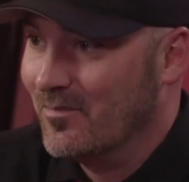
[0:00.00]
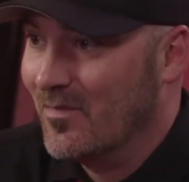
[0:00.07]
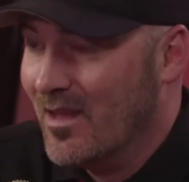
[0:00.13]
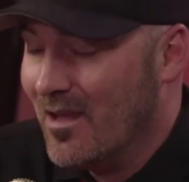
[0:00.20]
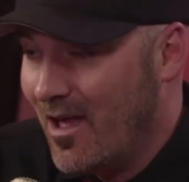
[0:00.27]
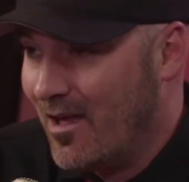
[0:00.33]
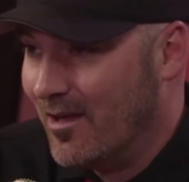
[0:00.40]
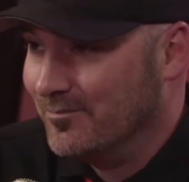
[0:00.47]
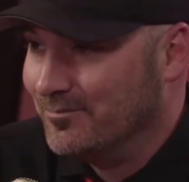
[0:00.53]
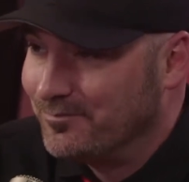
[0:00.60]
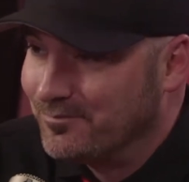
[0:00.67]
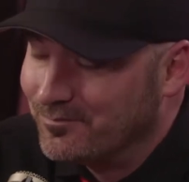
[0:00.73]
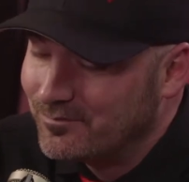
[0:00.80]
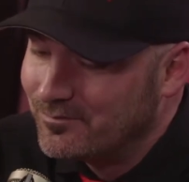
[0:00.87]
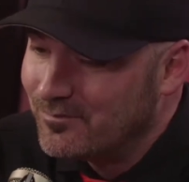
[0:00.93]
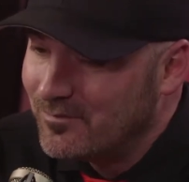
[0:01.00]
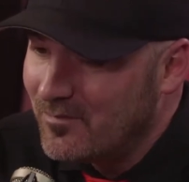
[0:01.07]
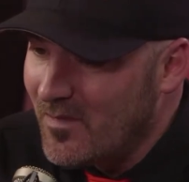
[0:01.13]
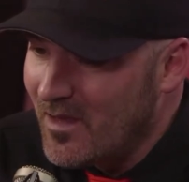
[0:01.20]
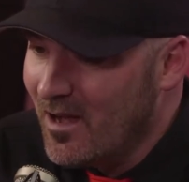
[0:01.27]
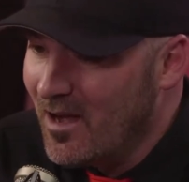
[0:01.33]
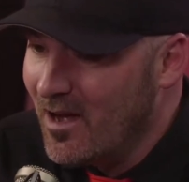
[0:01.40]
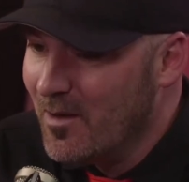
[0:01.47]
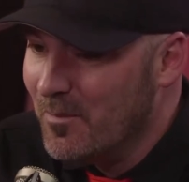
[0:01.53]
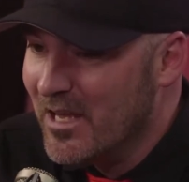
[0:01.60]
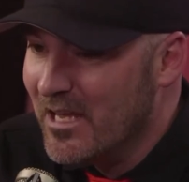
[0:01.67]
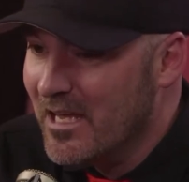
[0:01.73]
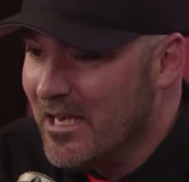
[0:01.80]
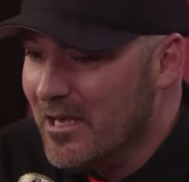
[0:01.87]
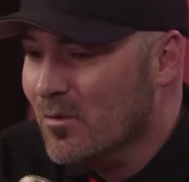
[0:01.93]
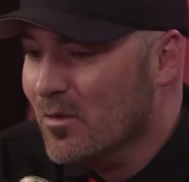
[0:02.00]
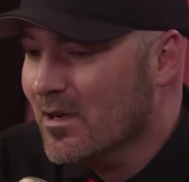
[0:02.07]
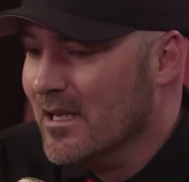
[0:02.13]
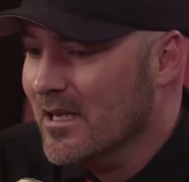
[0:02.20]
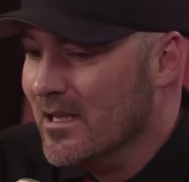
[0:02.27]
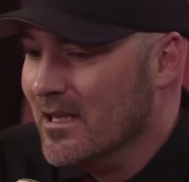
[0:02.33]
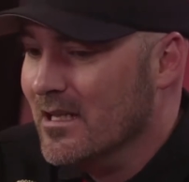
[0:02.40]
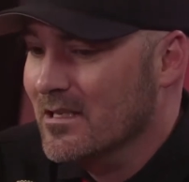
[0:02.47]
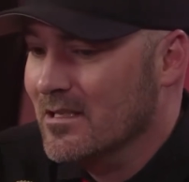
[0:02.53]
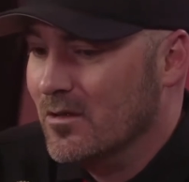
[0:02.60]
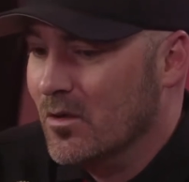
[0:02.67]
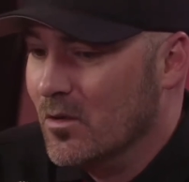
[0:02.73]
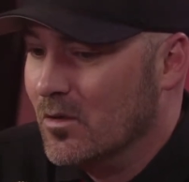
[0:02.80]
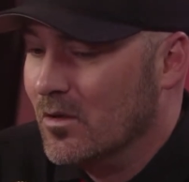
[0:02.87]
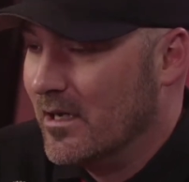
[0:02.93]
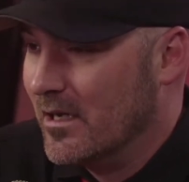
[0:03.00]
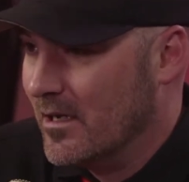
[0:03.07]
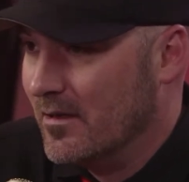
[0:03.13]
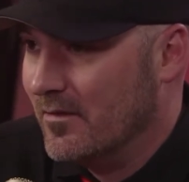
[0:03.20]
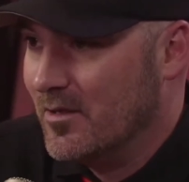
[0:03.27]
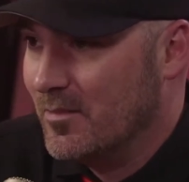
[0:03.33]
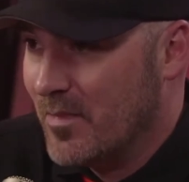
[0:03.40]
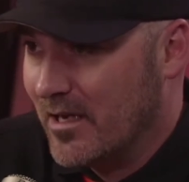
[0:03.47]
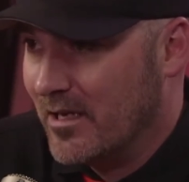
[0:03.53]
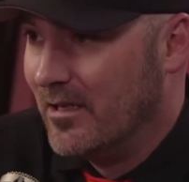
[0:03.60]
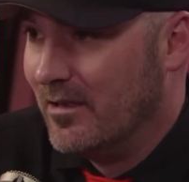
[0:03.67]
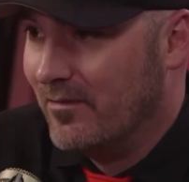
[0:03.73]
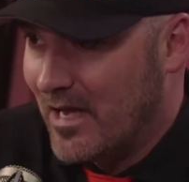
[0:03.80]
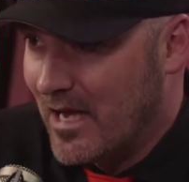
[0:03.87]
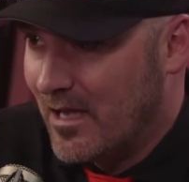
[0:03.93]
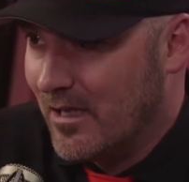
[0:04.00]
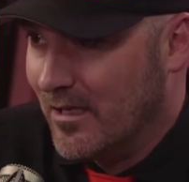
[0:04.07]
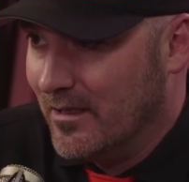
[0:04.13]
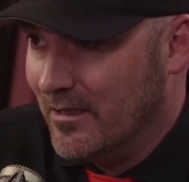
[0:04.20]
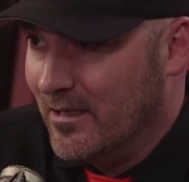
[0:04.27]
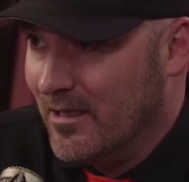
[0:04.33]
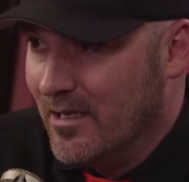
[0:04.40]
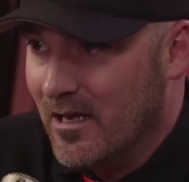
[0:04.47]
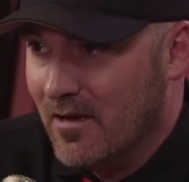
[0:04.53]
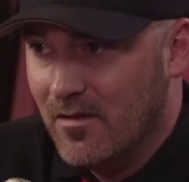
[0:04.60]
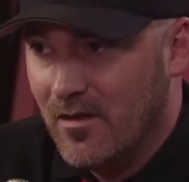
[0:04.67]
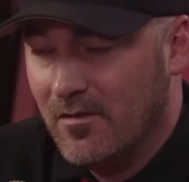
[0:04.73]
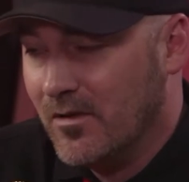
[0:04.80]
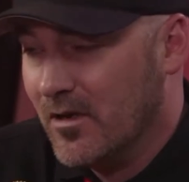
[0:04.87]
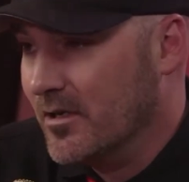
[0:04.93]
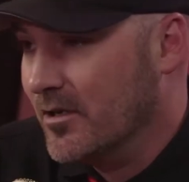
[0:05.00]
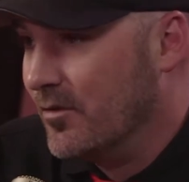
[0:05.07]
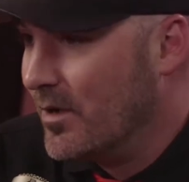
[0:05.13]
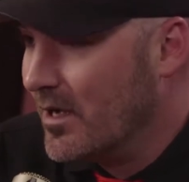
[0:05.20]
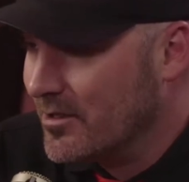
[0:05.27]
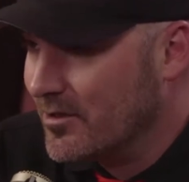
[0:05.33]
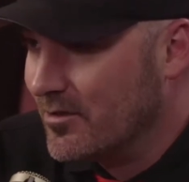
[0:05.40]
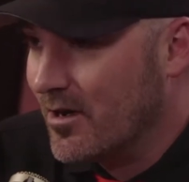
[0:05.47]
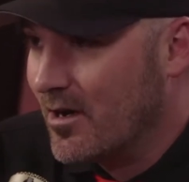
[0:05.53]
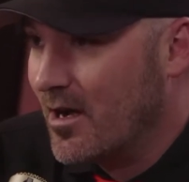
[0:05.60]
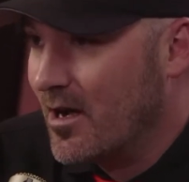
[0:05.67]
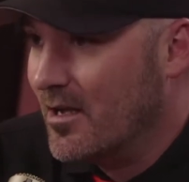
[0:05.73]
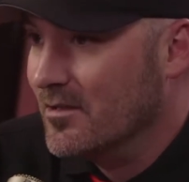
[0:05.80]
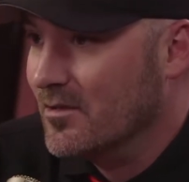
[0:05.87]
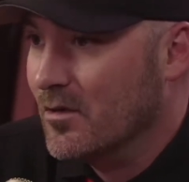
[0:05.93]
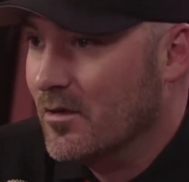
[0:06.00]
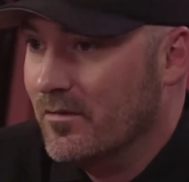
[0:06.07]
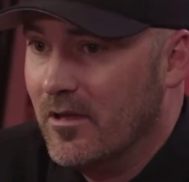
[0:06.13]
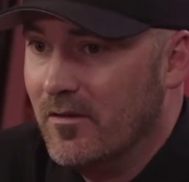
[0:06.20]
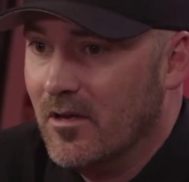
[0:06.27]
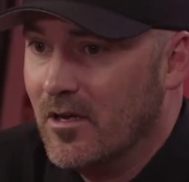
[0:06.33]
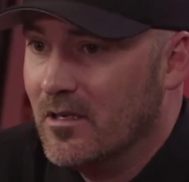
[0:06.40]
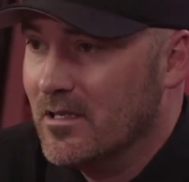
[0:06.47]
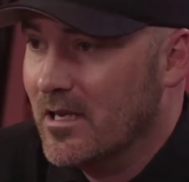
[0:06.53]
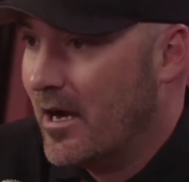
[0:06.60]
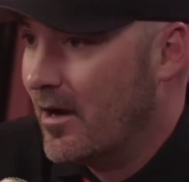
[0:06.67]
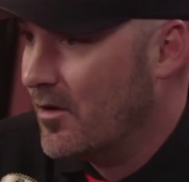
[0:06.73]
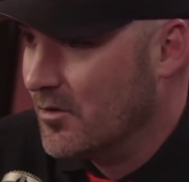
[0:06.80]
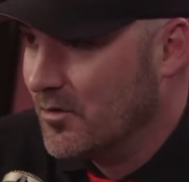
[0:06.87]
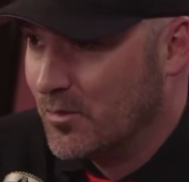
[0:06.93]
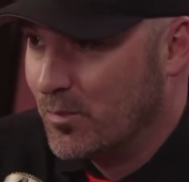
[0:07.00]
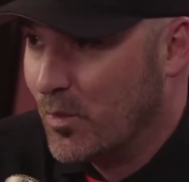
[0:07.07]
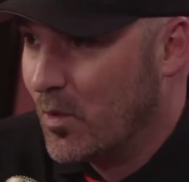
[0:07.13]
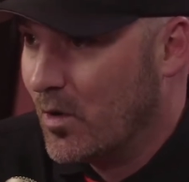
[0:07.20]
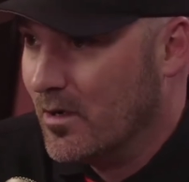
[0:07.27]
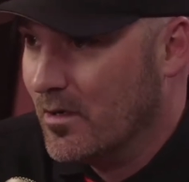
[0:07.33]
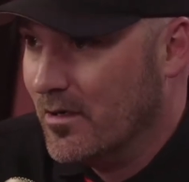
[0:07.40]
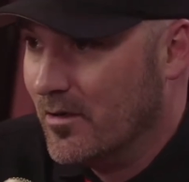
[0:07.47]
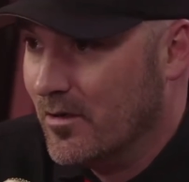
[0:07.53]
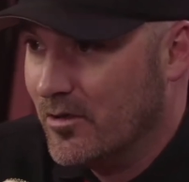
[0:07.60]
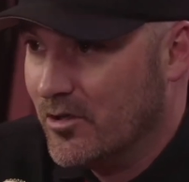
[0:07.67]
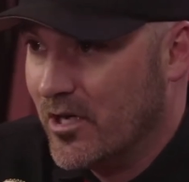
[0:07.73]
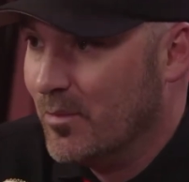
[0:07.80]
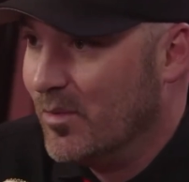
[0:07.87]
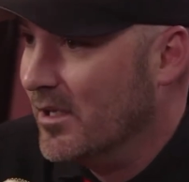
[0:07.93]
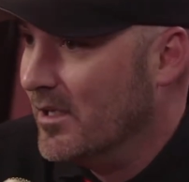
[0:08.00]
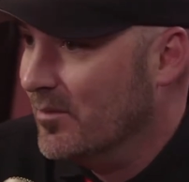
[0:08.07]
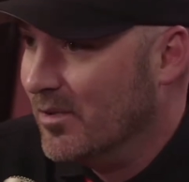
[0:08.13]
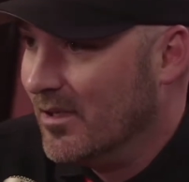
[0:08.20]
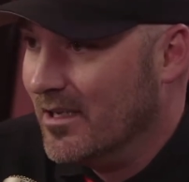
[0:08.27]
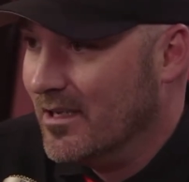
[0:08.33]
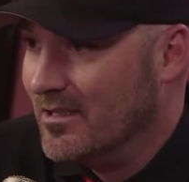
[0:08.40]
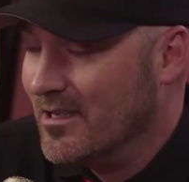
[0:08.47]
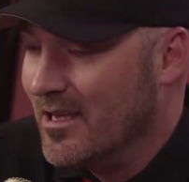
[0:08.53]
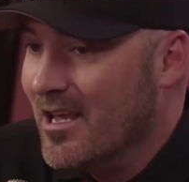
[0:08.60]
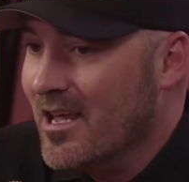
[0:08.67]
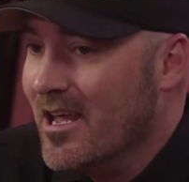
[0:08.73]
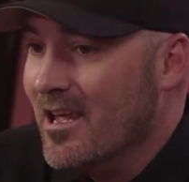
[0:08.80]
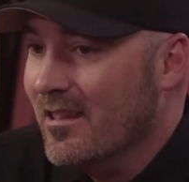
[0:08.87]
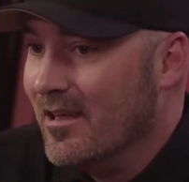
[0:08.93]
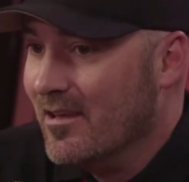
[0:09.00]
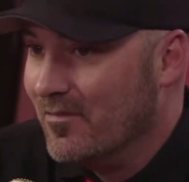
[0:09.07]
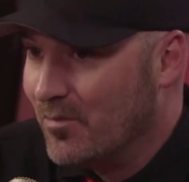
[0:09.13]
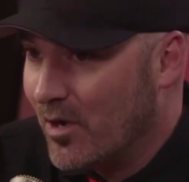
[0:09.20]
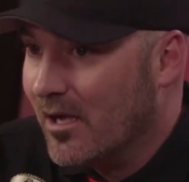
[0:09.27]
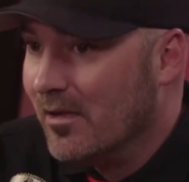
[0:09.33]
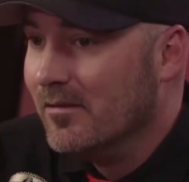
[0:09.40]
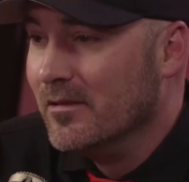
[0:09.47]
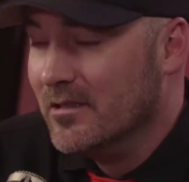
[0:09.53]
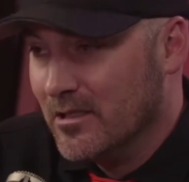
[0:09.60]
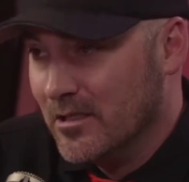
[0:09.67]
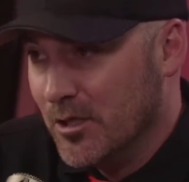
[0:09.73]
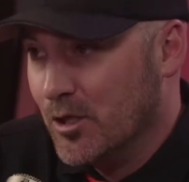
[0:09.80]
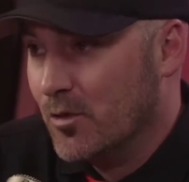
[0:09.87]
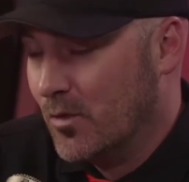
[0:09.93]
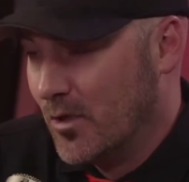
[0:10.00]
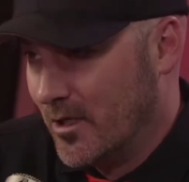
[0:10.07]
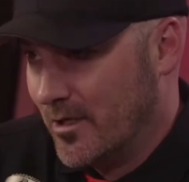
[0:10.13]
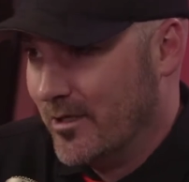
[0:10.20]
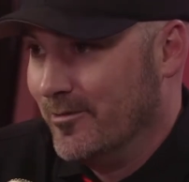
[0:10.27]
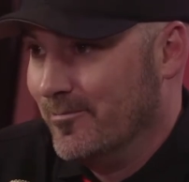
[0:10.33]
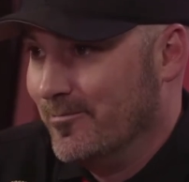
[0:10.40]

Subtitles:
Yeah. Anyone in this local area of Temecula Valley, if they've gone to restaurants or if they've gone to Aerosport, the trampoline place, they've probably seen your work.